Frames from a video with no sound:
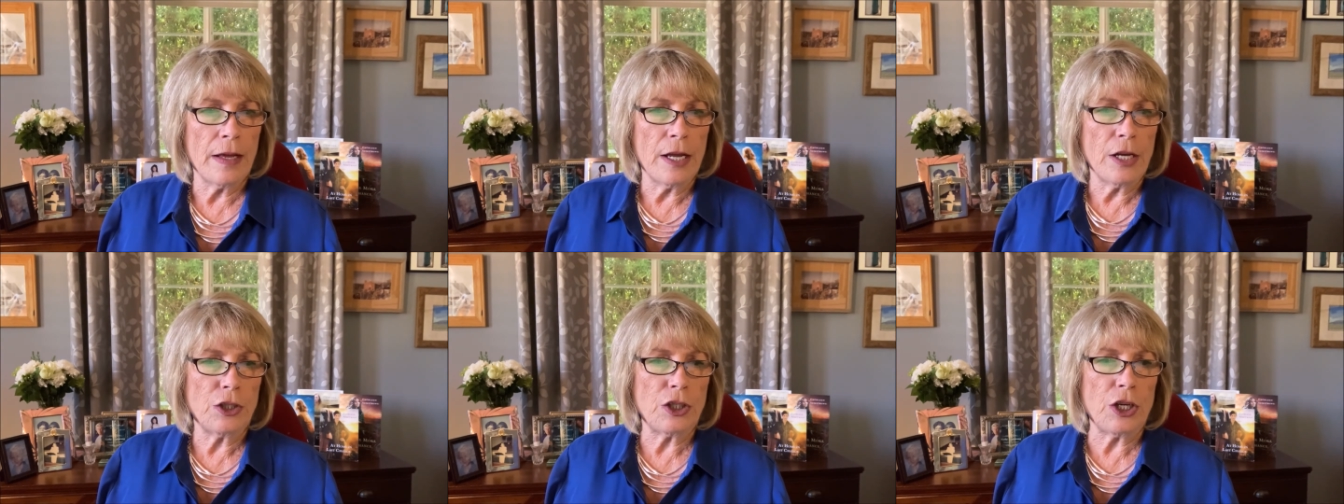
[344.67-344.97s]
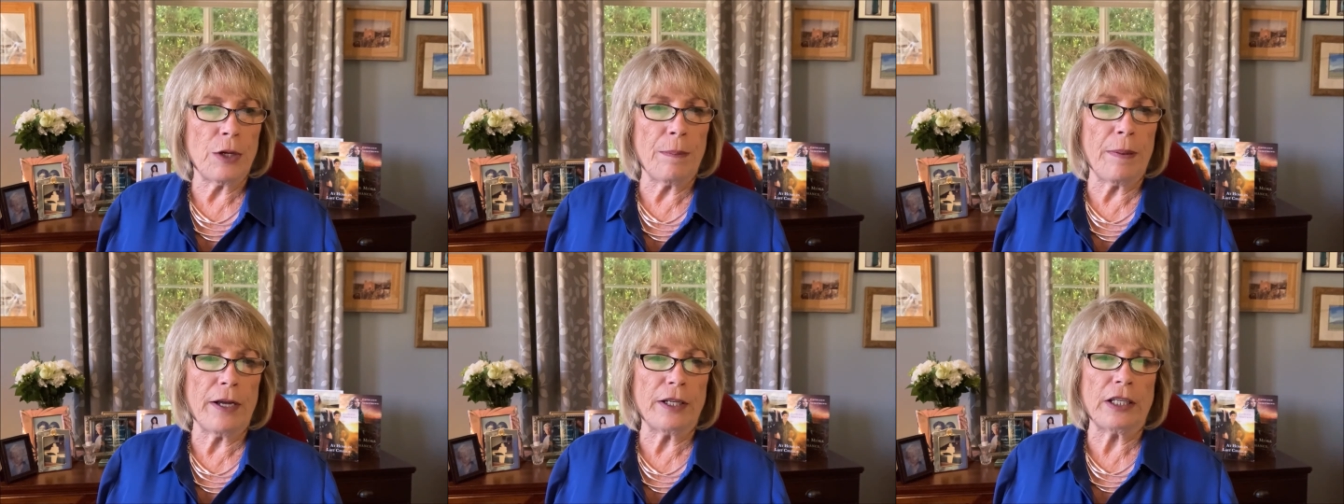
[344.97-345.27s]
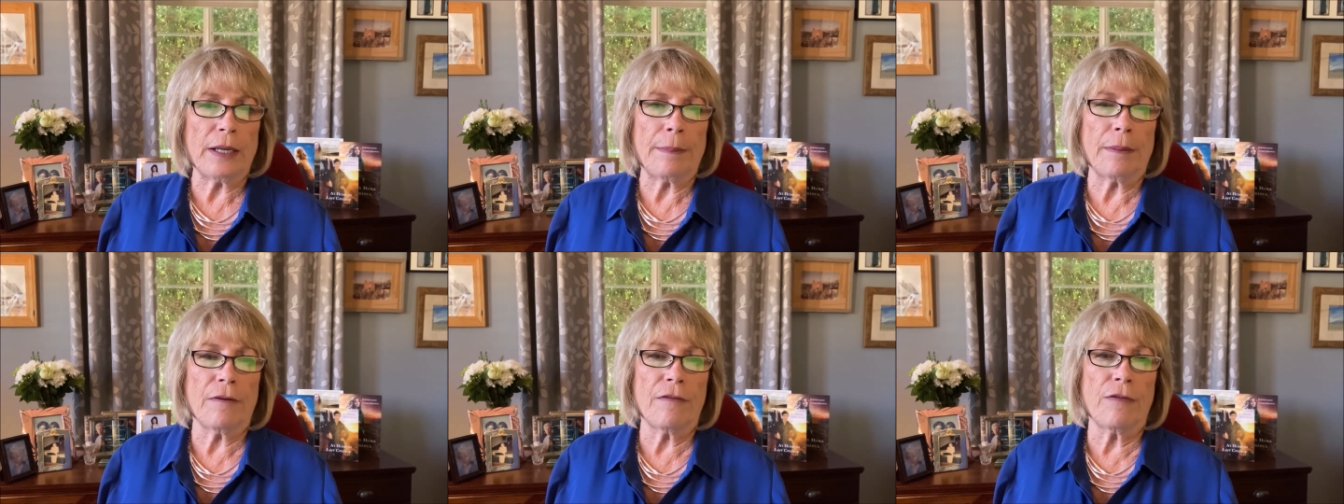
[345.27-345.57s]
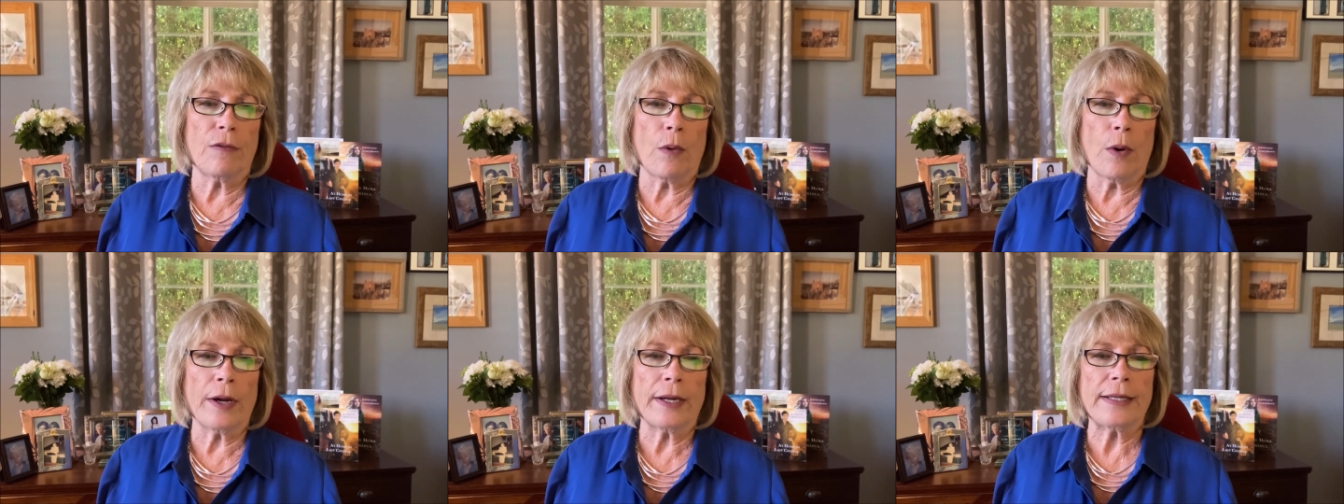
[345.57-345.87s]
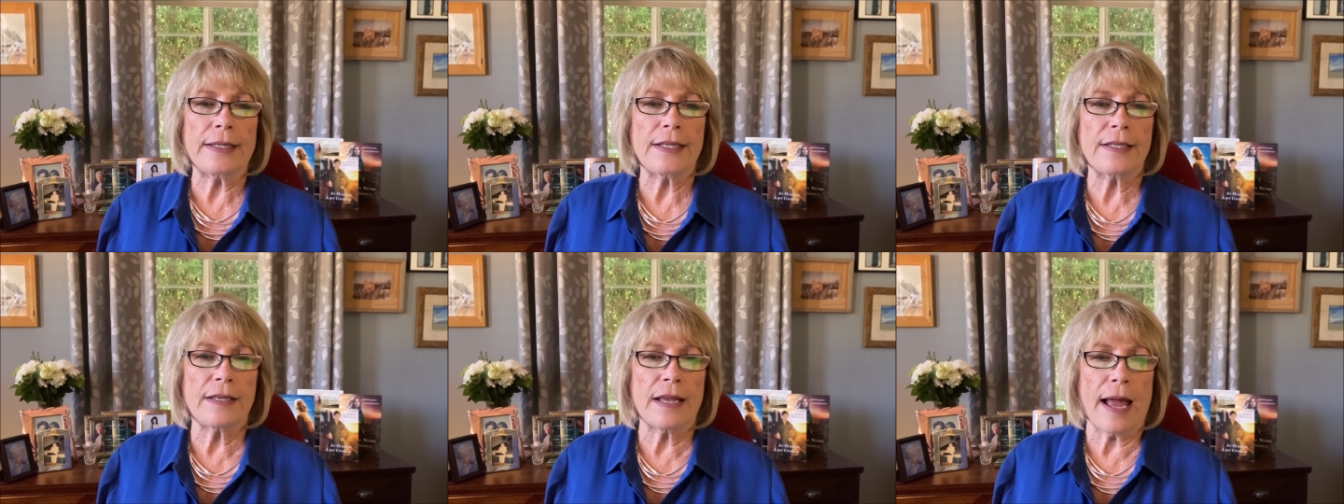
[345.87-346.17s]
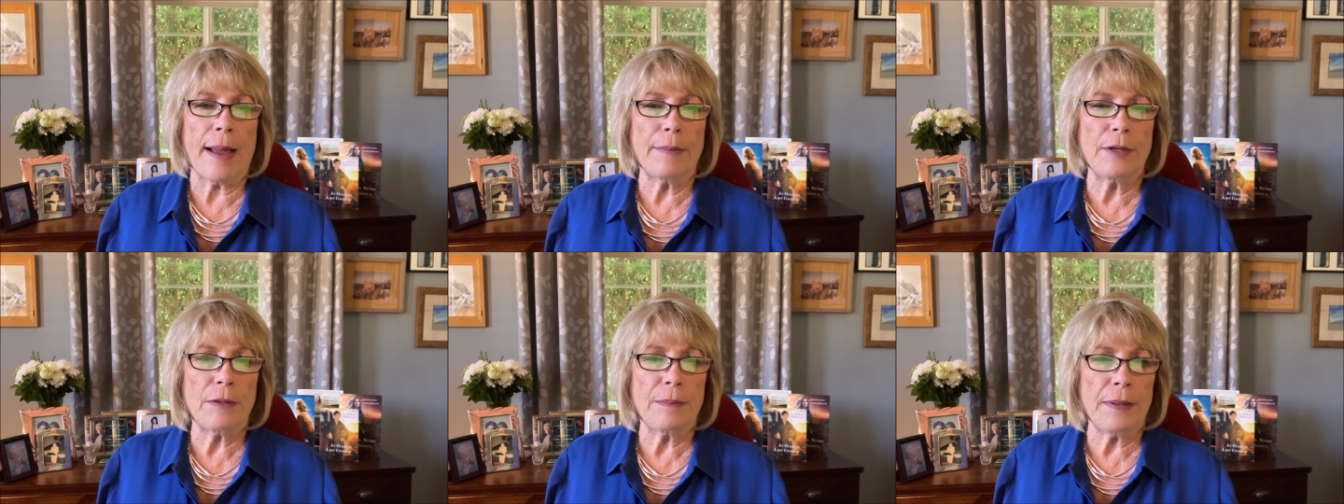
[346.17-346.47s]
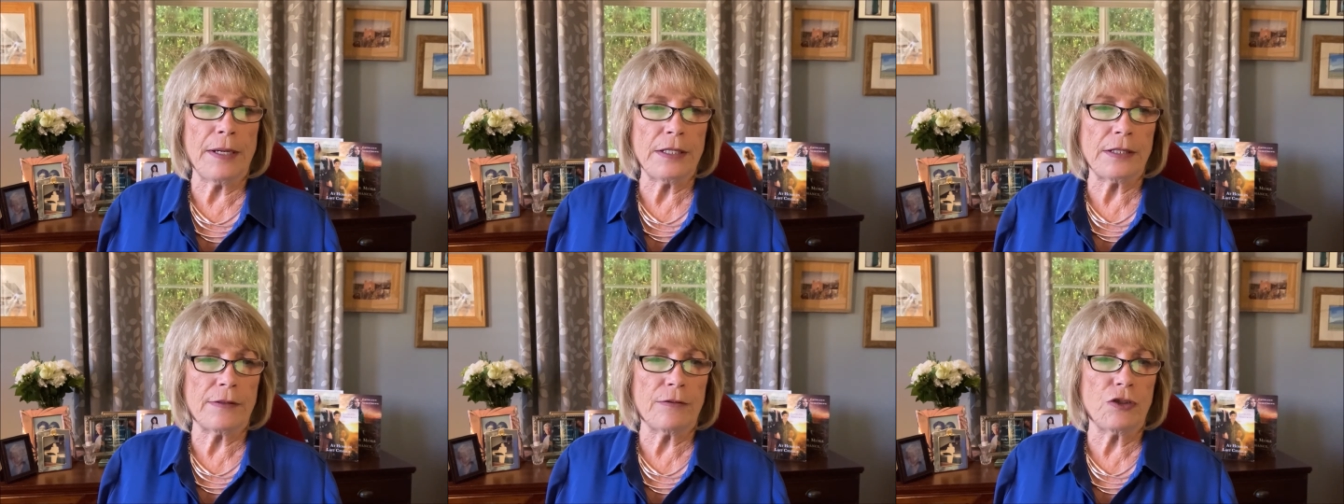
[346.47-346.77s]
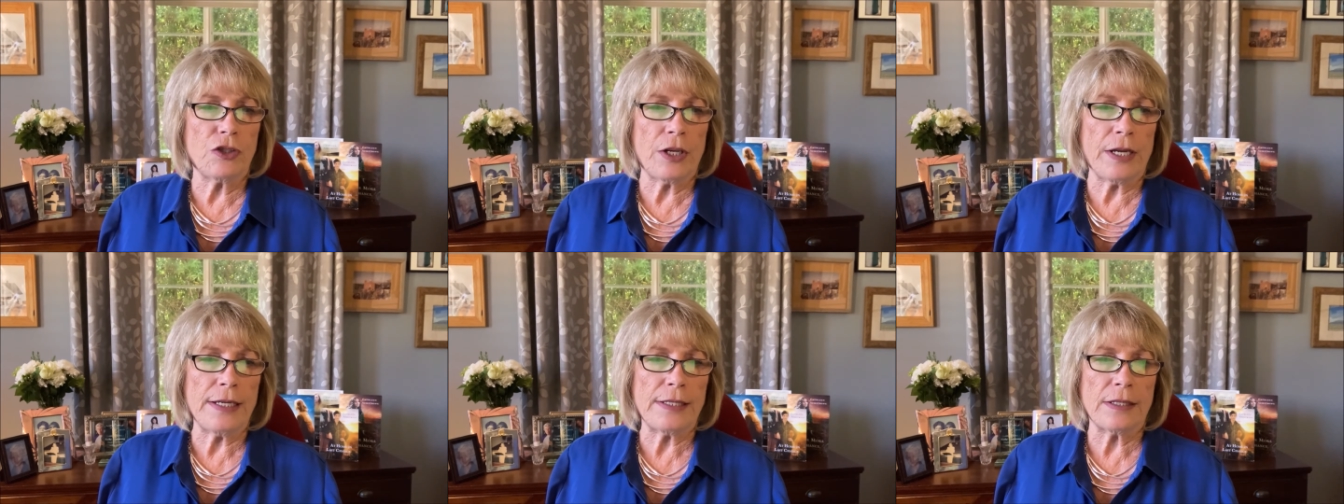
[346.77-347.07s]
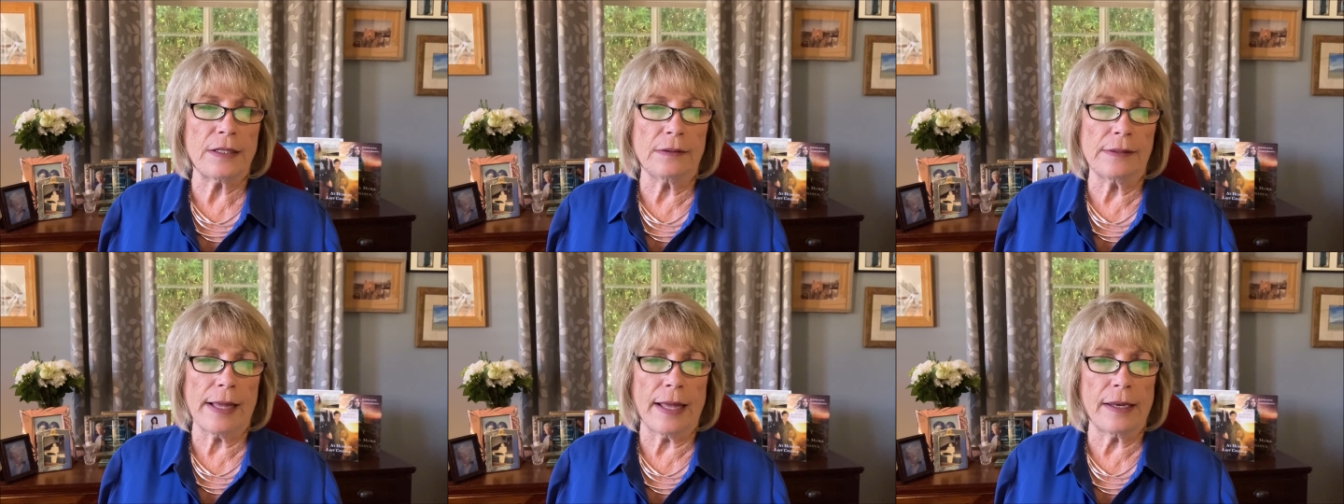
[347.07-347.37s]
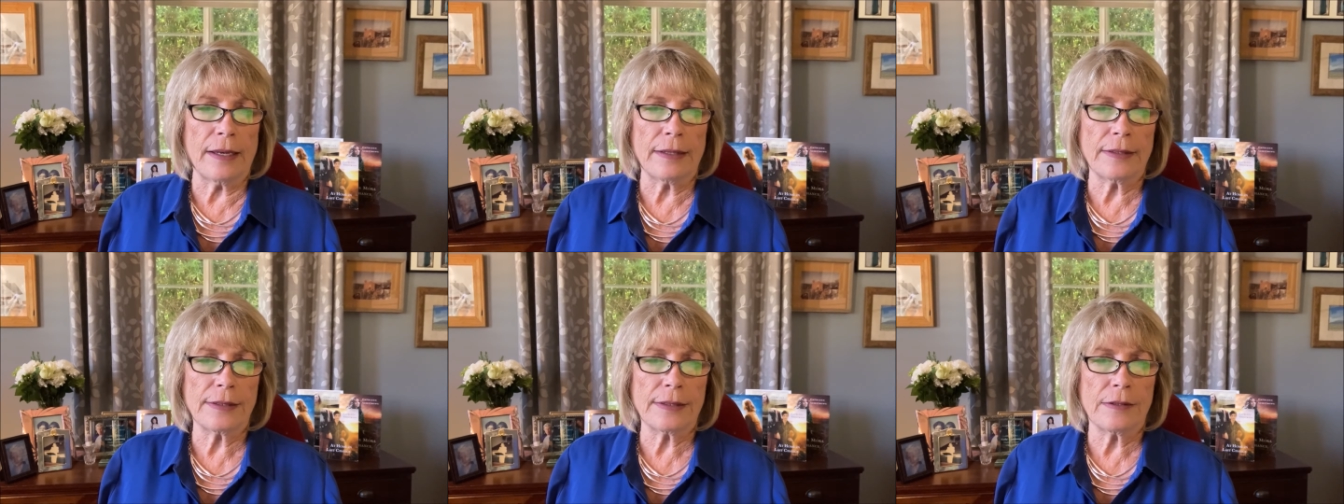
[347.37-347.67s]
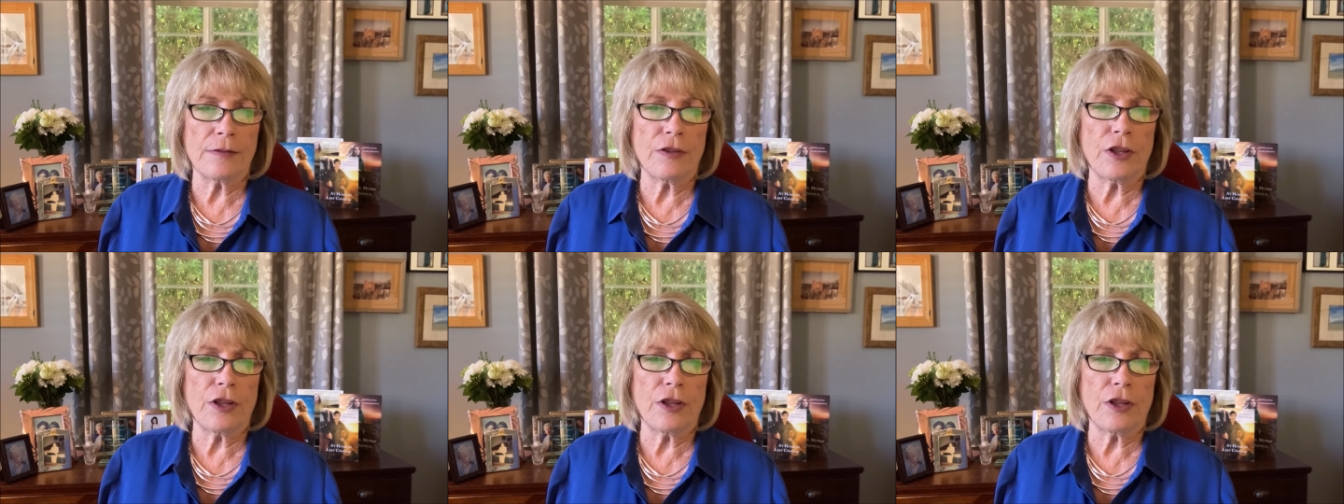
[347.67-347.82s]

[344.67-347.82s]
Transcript: She picked up her fork and stabbed a piece of cheese and lettuce.